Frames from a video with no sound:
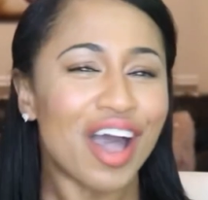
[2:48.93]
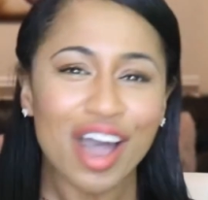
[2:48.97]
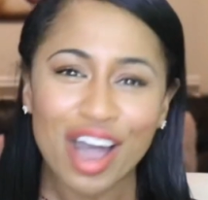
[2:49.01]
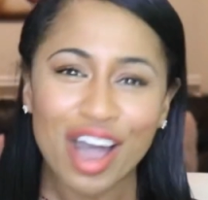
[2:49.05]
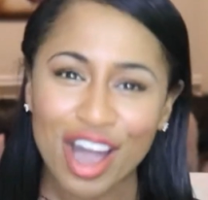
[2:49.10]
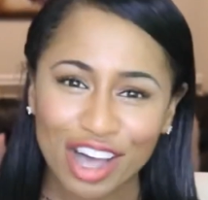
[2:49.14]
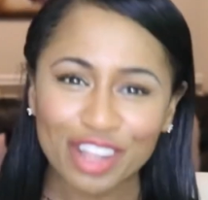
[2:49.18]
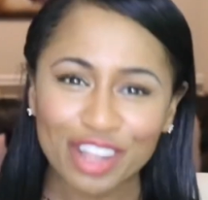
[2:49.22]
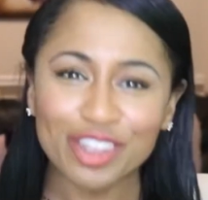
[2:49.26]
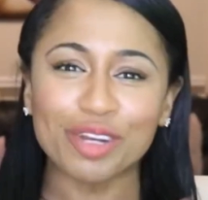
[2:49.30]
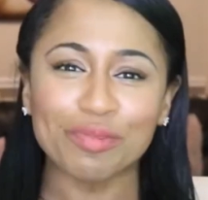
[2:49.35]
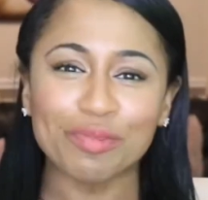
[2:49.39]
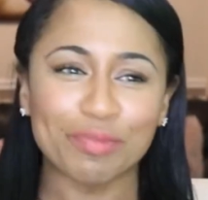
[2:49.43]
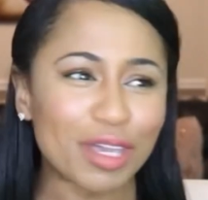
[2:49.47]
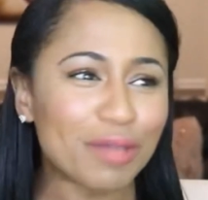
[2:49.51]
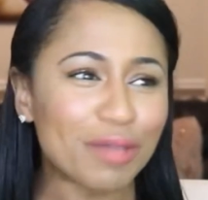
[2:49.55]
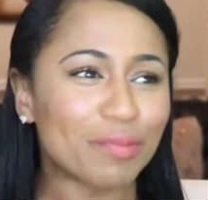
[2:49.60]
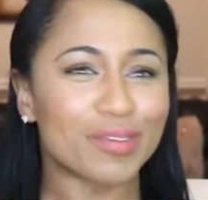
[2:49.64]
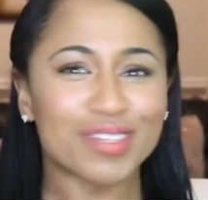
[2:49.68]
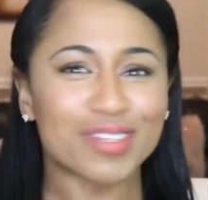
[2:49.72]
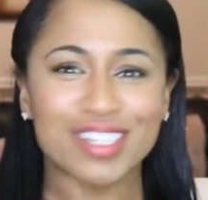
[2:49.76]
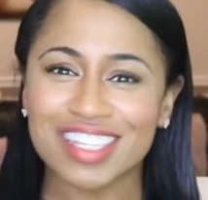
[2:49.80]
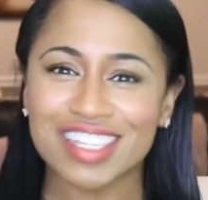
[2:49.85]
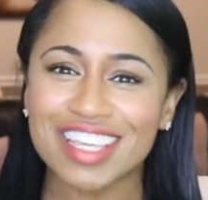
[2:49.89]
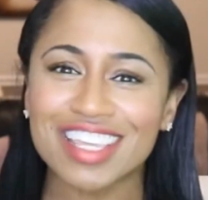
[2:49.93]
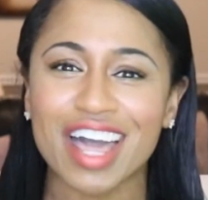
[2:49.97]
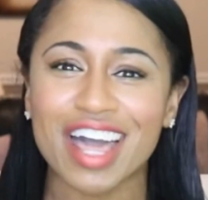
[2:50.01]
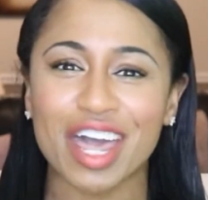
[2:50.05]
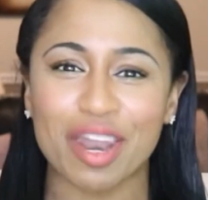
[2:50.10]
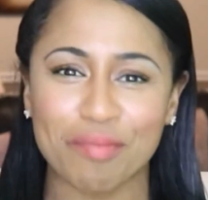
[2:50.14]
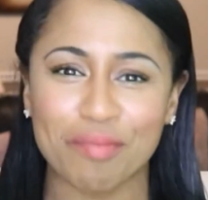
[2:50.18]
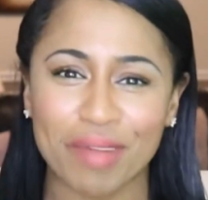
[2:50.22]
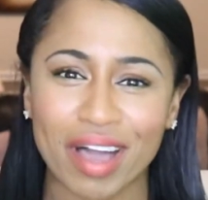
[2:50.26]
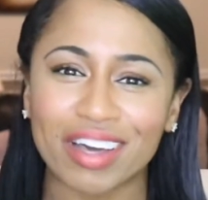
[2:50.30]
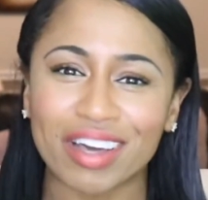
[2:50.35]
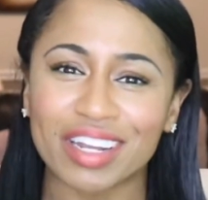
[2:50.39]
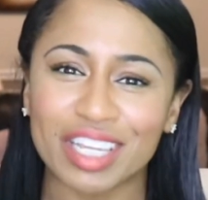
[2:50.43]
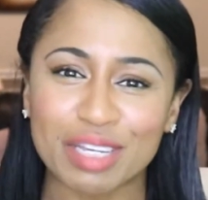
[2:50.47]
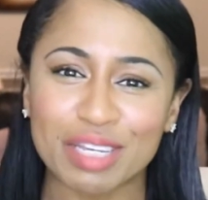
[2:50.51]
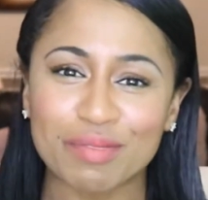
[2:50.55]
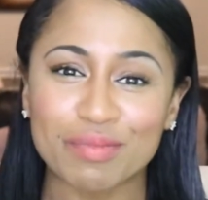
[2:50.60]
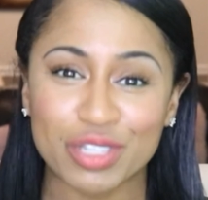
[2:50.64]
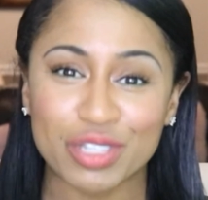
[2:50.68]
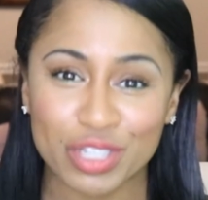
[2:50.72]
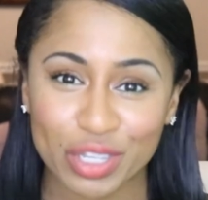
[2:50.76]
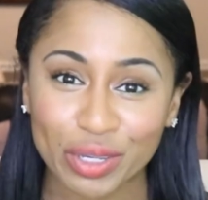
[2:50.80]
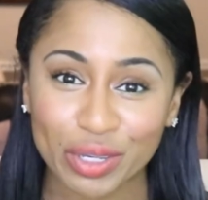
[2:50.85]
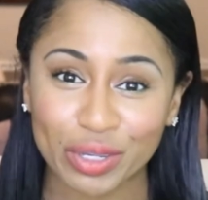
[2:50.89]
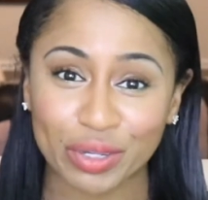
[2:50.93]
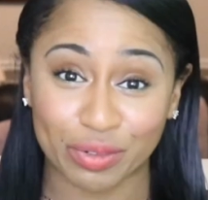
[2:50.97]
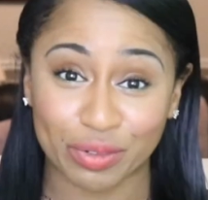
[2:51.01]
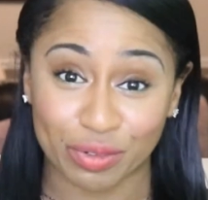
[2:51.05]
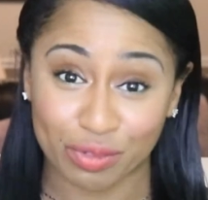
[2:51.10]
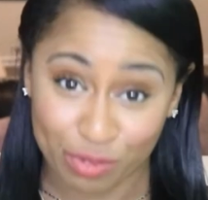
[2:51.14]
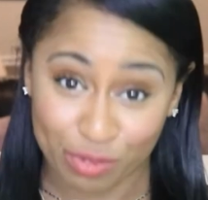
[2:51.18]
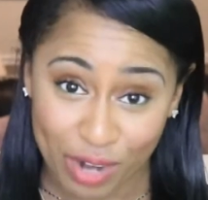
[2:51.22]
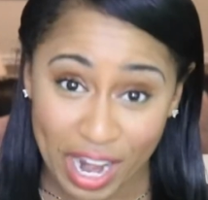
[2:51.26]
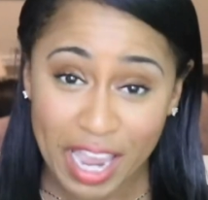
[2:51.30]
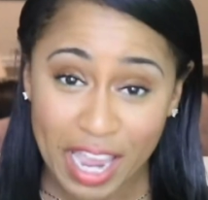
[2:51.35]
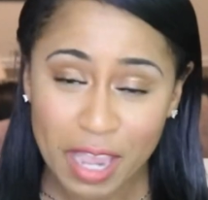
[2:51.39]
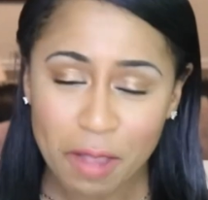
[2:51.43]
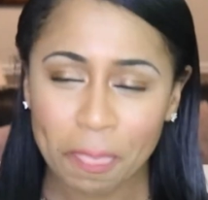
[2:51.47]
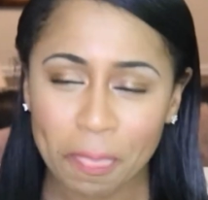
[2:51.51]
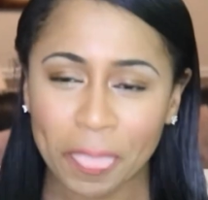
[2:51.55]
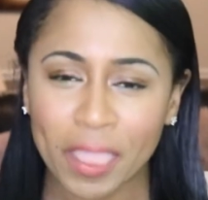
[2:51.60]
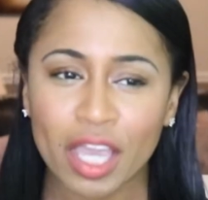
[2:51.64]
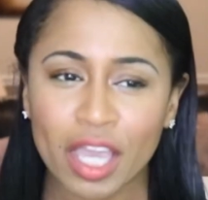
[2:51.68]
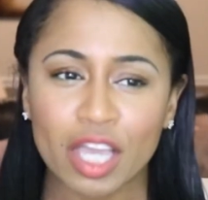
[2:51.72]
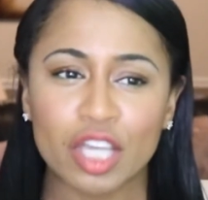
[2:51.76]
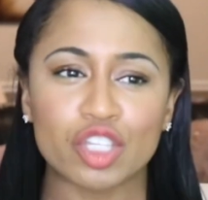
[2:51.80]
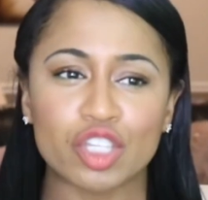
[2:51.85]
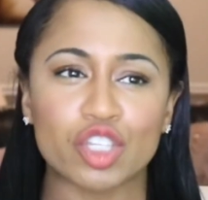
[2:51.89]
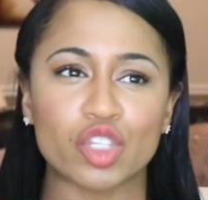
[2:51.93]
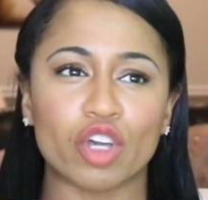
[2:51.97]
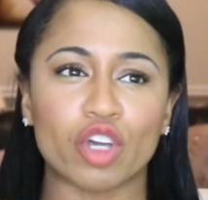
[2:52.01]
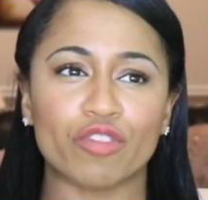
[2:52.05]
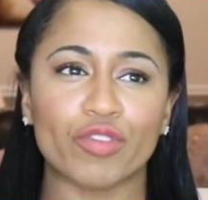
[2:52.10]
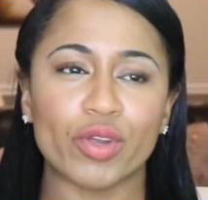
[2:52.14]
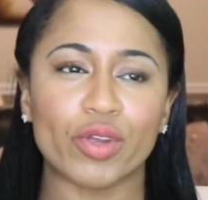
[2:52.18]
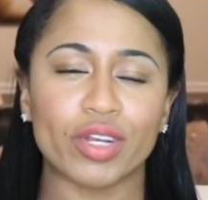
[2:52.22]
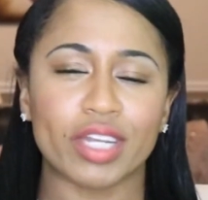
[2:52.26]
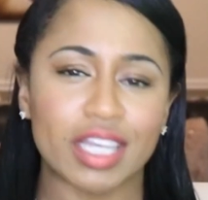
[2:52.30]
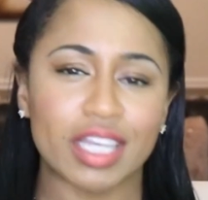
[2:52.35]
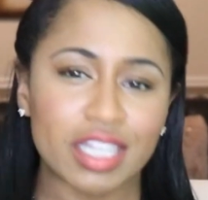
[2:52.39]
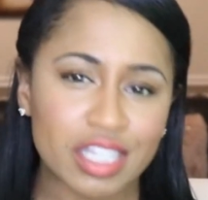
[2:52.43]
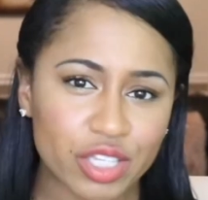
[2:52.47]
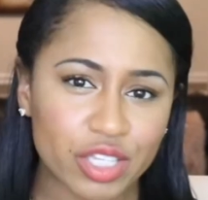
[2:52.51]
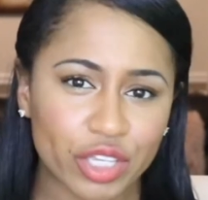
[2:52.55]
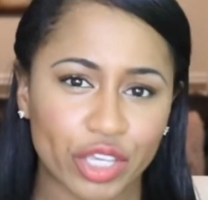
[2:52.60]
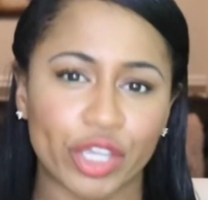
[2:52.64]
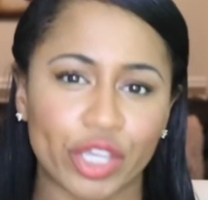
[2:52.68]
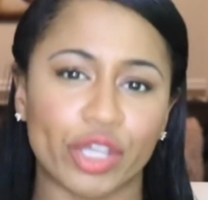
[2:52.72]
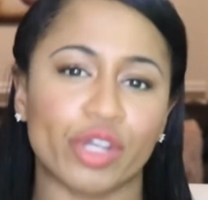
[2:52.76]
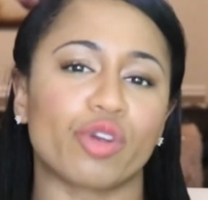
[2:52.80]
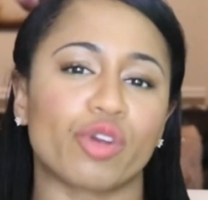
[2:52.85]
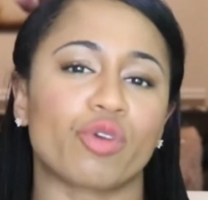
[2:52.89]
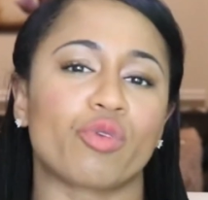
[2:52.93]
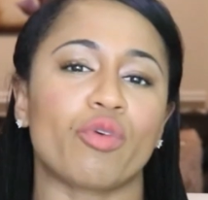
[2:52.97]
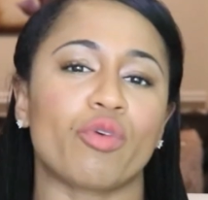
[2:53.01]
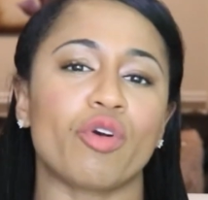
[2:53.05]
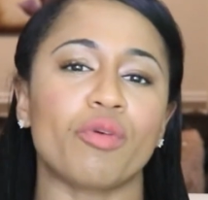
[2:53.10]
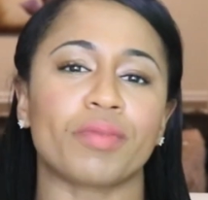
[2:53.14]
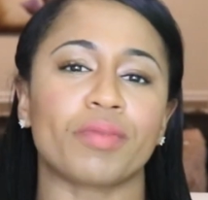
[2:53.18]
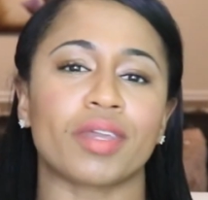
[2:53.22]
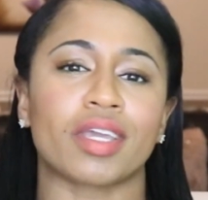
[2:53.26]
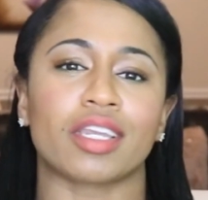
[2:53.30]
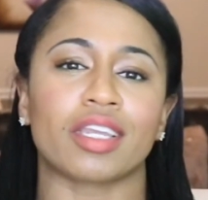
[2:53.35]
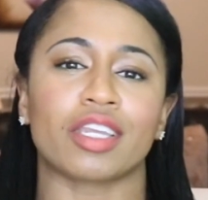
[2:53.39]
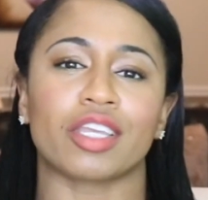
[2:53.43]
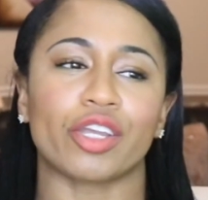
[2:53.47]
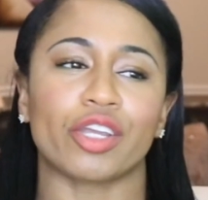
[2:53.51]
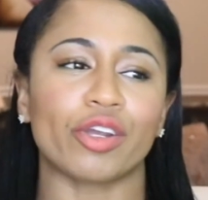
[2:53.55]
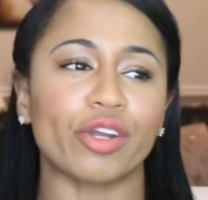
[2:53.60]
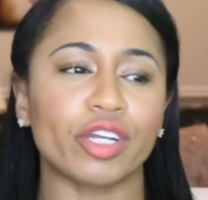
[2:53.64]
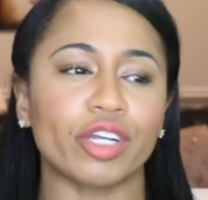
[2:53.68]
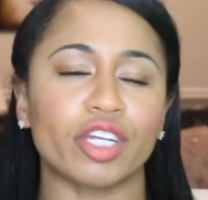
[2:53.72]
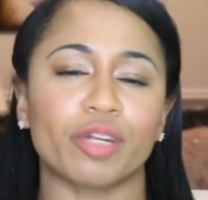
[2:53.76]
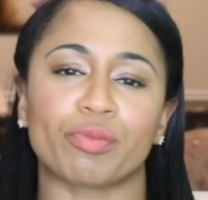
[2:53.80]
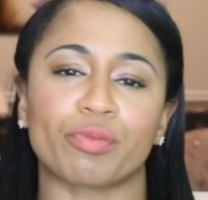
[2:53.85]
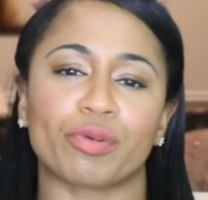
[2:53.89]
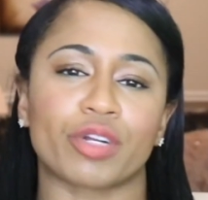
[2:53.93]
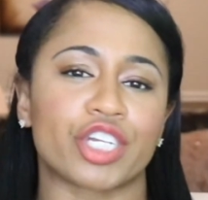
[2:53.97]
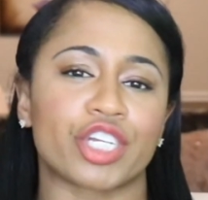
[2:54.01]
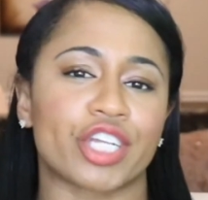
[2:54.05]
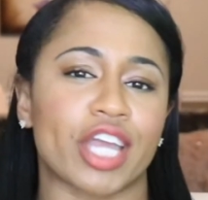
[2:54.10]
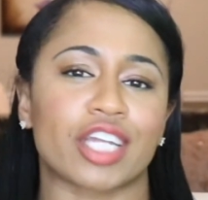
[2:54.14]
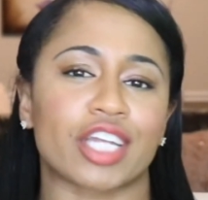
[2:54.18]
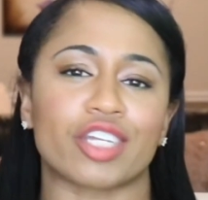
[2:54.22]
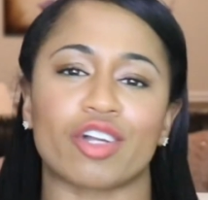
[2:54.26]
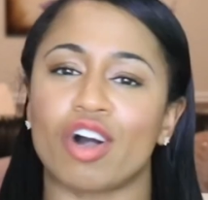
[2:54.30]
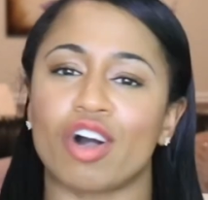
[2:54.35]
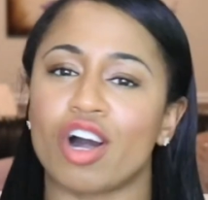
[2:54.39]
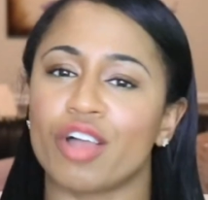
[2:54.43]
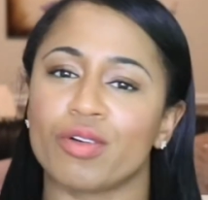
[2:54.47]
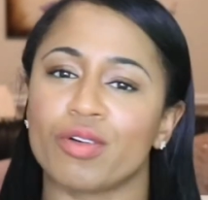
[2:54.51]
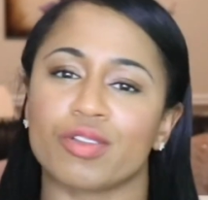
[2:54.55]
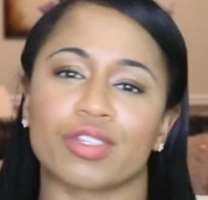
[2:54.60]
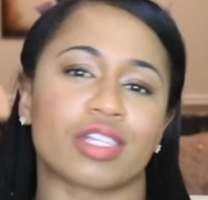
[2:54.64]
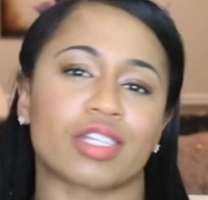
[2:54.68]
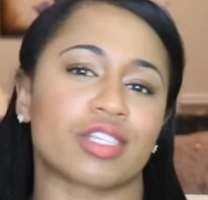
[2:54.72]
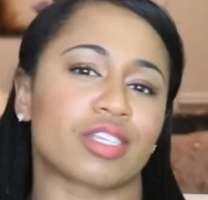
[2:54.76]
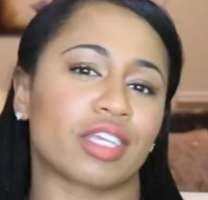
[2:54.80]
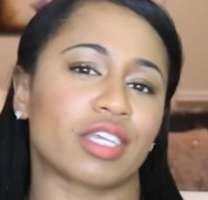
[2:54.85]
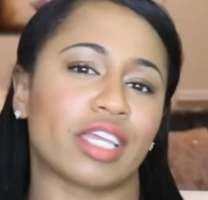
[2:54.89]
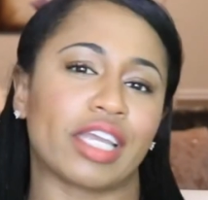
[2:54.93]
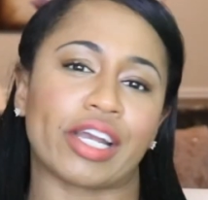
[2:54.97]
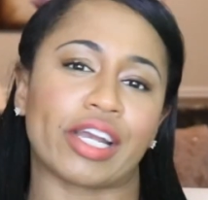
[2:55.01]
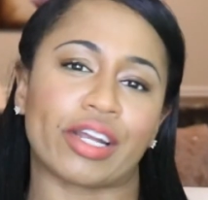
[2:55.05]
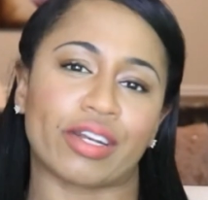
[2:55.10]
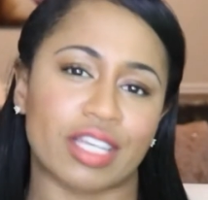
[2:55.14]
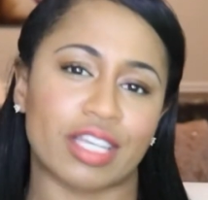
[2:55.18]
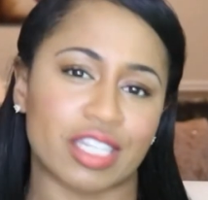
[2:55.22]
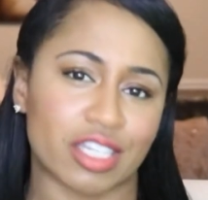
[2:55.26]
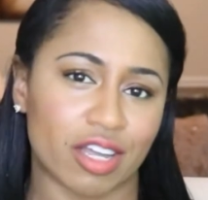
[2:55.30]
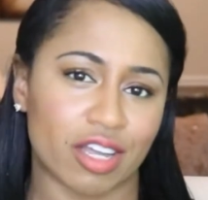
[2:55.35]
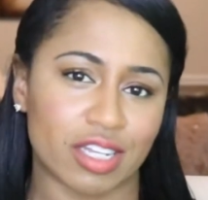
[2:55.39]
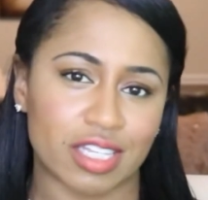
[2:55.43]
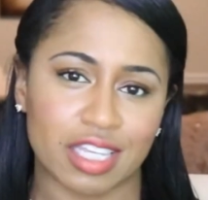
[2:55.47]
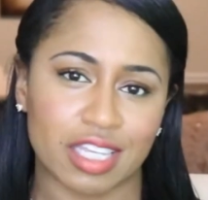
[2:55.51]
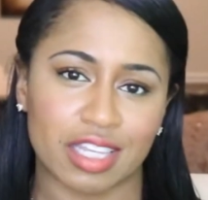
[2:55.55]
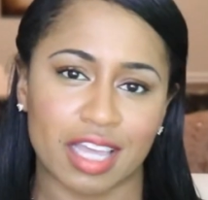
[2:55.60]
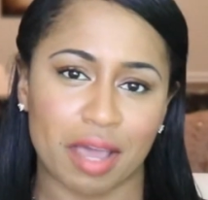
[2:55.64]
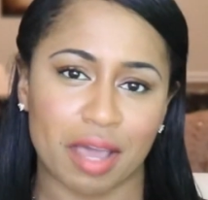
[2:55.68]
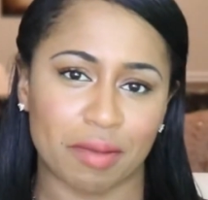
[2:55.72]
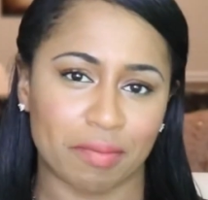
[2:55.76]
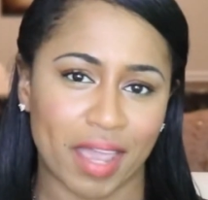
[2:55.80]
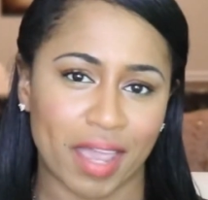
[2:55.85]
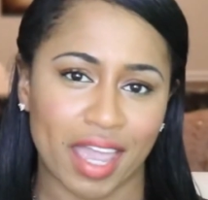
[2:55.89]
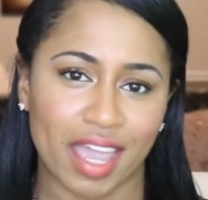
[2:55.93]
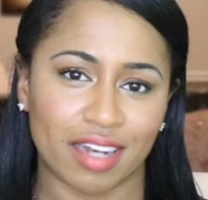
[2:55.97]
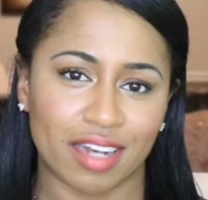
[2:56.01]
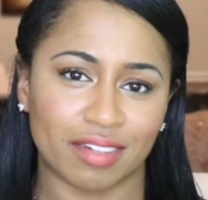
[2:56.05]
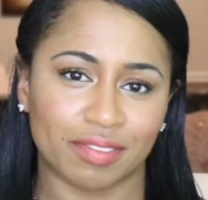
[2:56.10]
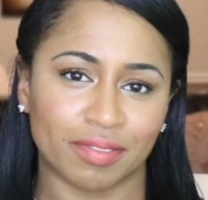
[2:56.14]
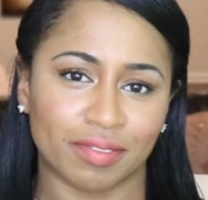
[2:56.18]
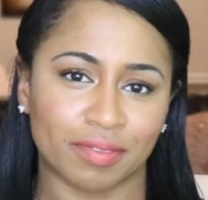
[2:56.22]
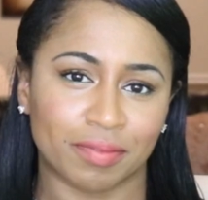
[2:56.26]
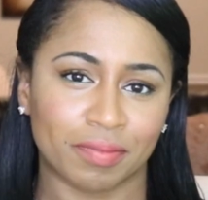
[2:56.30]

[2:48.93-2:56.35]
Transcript: Other people see that about him too, right? So if you're an insecure woman, you're gonna project all those insecurities onto that man.